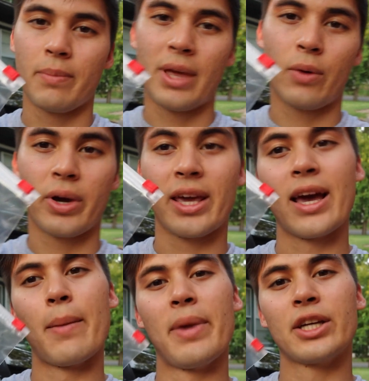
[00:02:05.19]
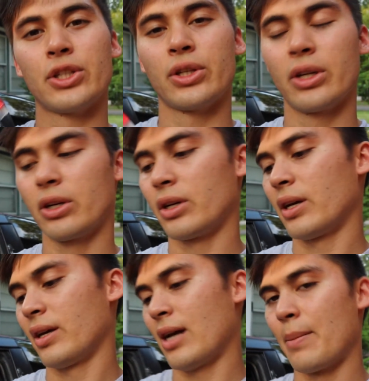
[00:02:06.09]
That way I make sure
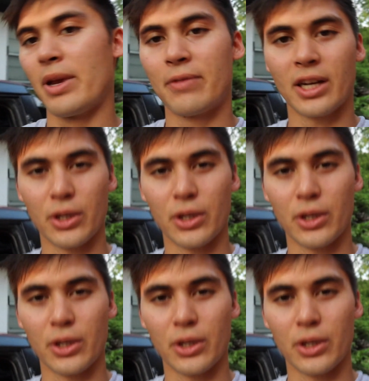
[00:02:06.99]
I'm never going